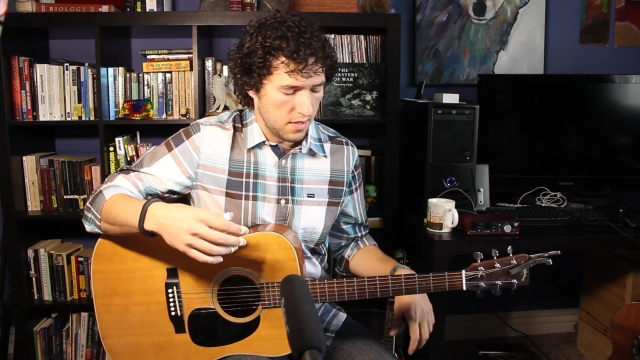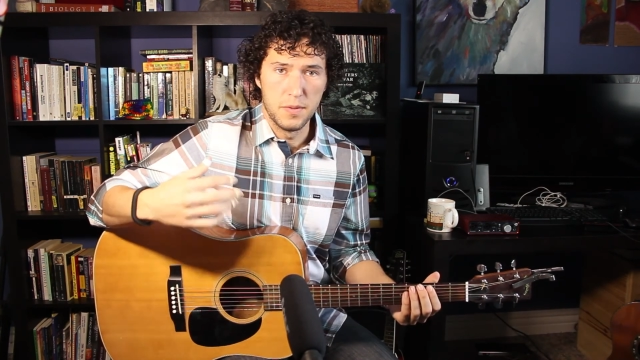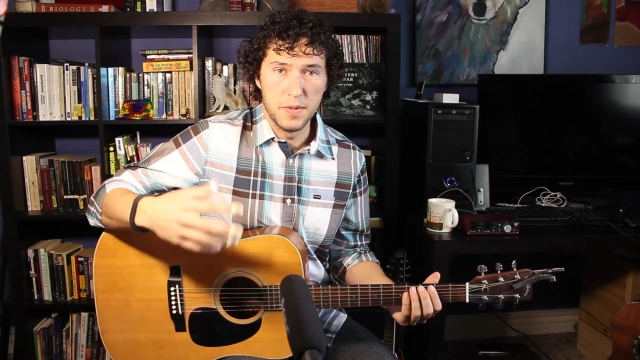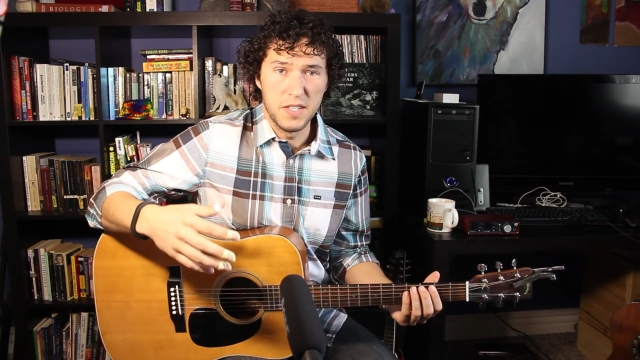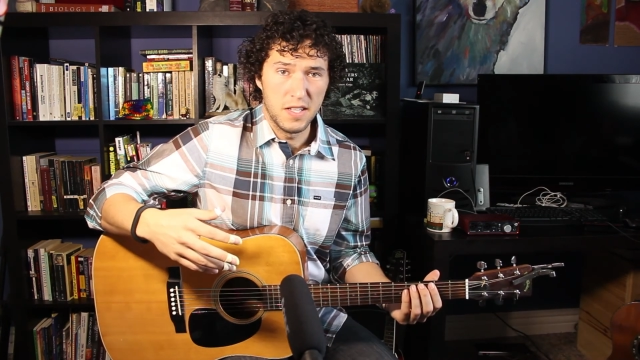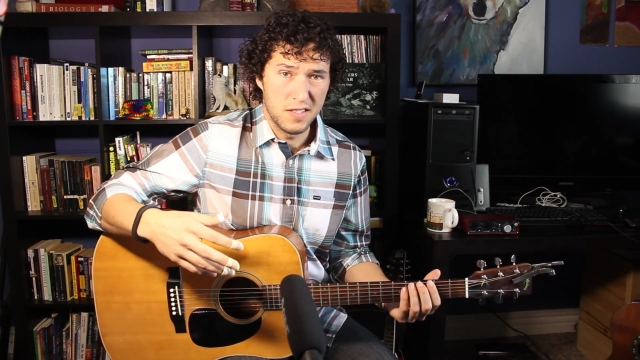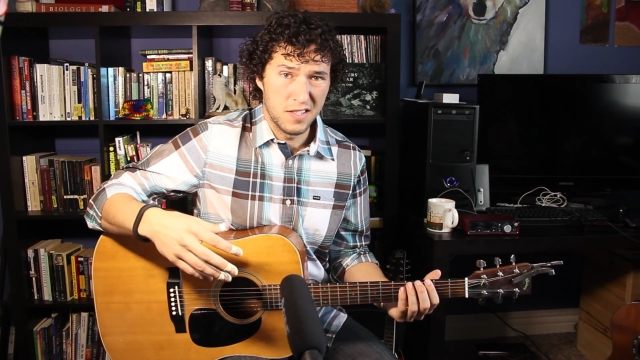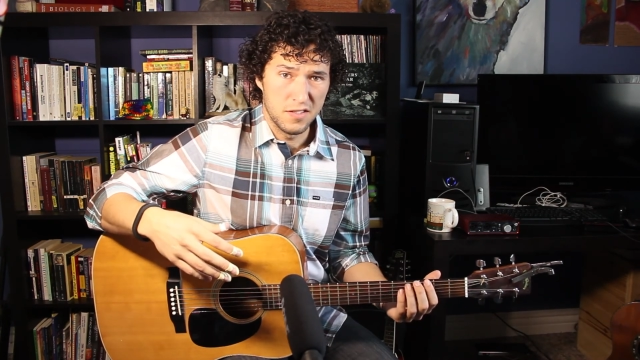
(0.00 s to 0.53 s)

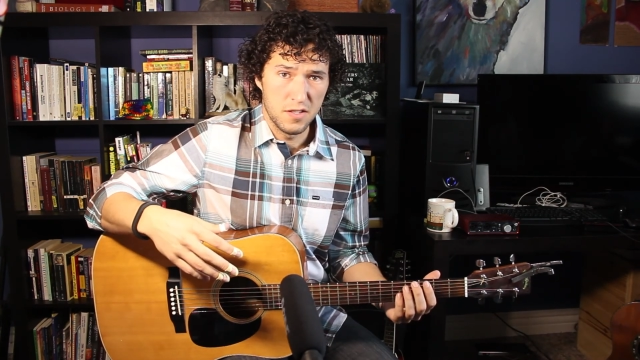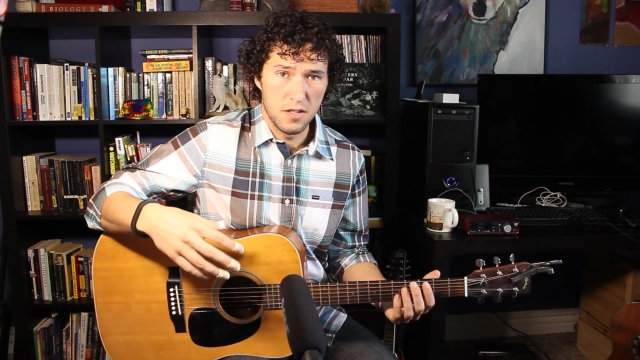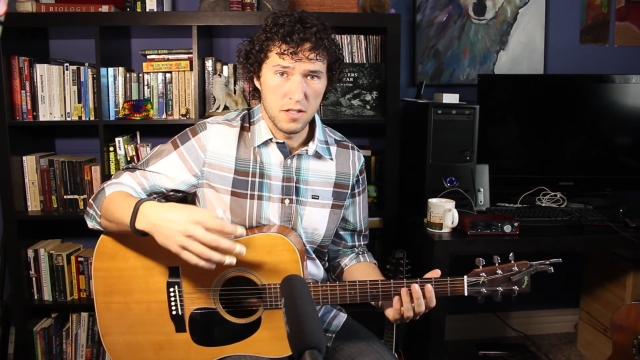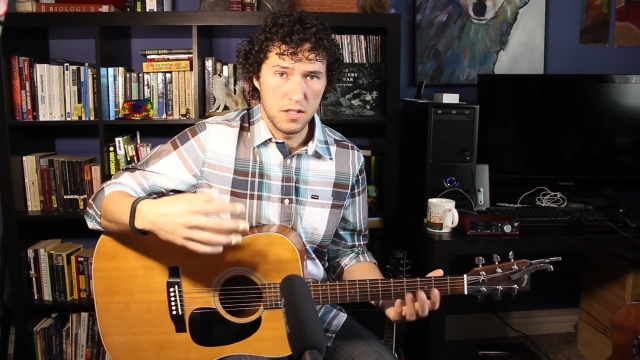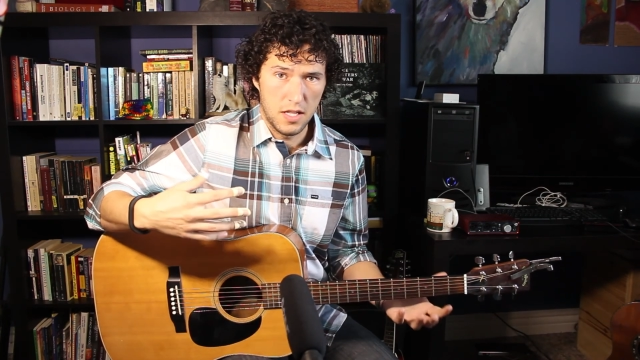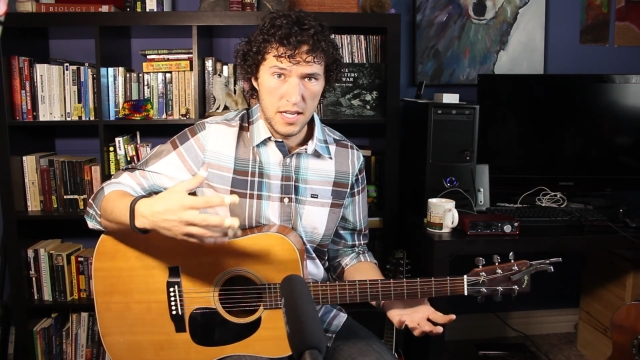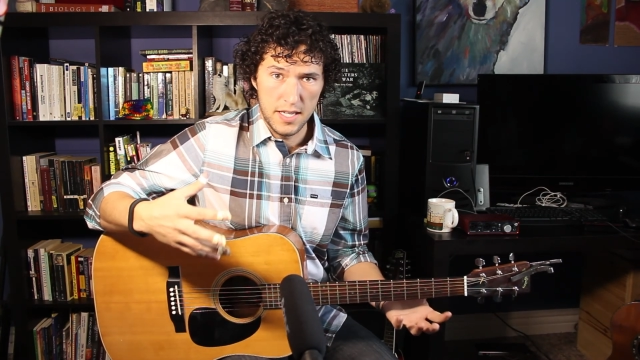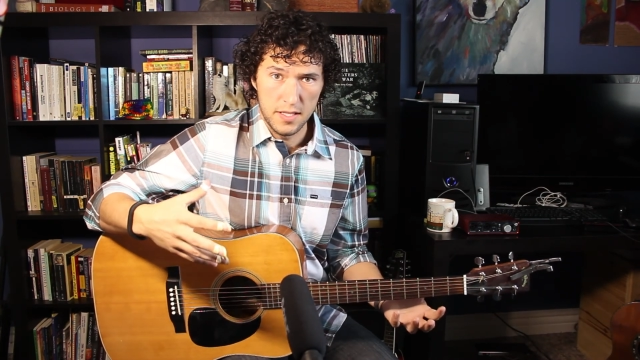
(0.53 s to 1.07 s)
Something like the
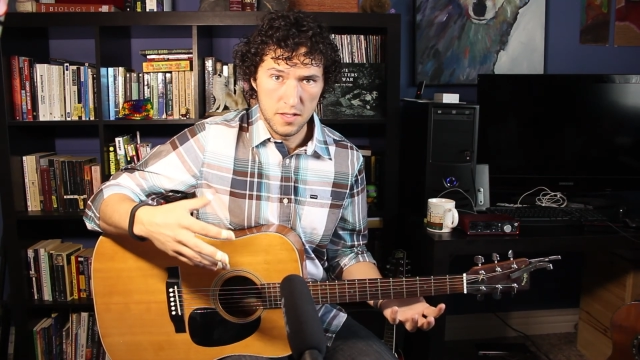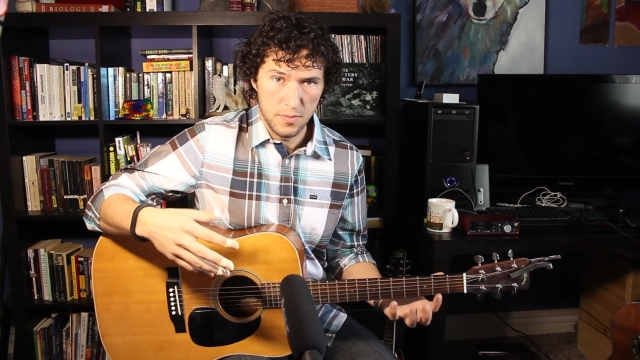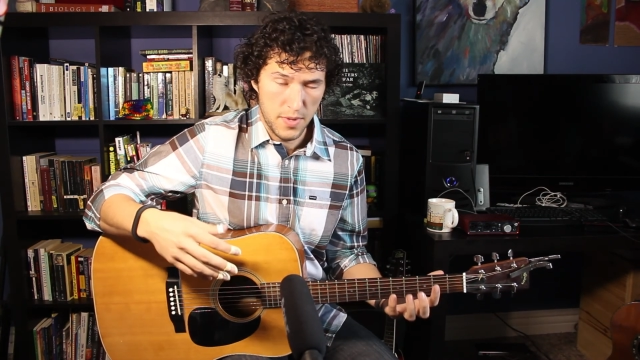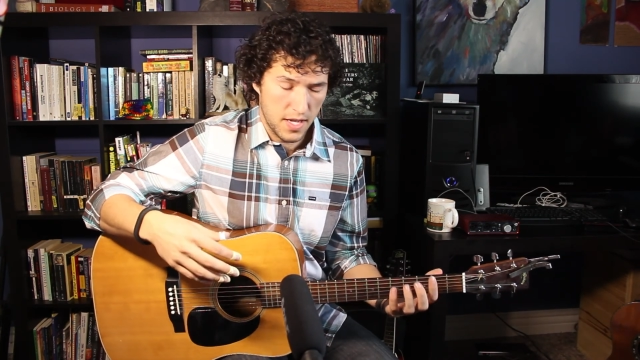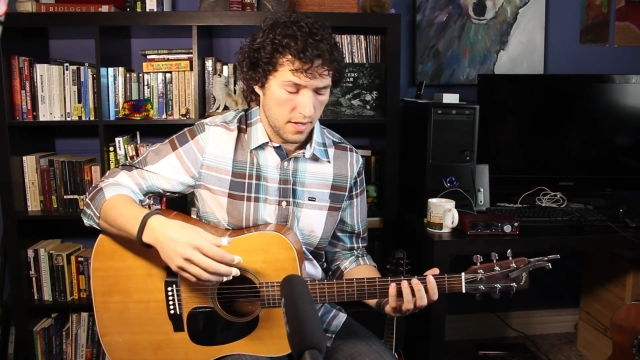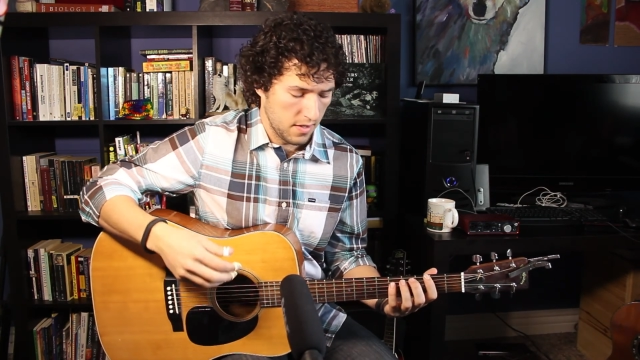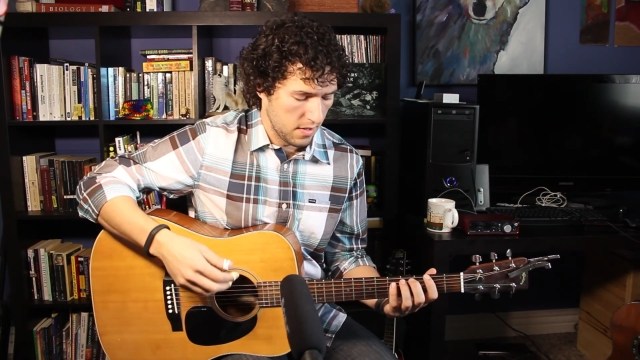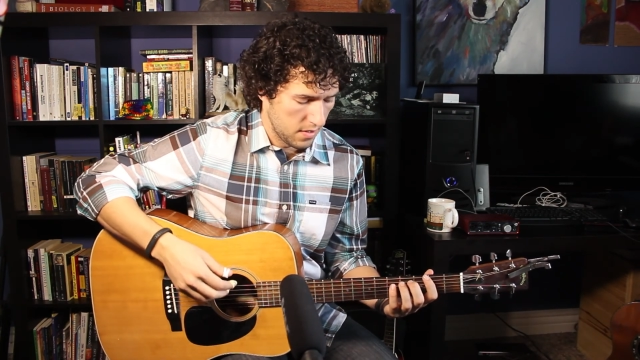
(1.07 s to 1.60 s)
song Lion's
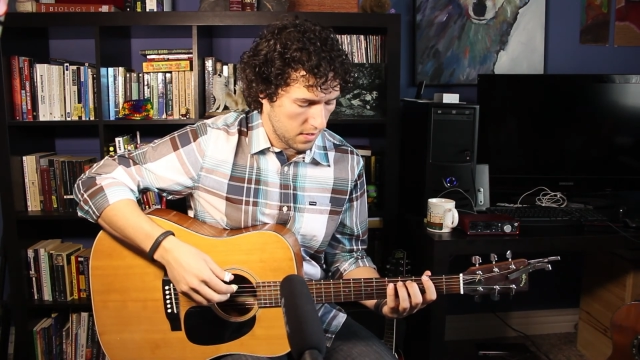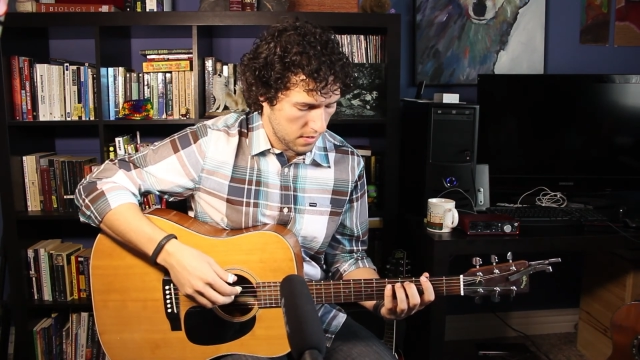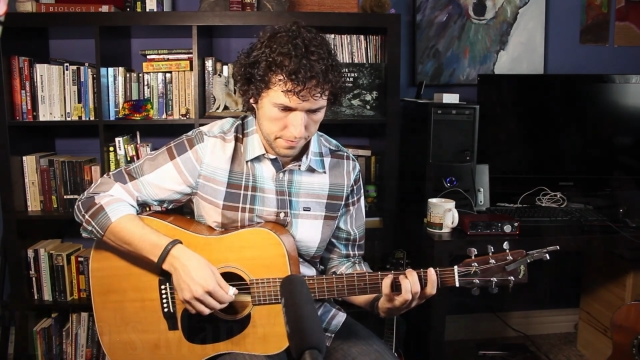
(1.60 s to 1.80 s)
Mane.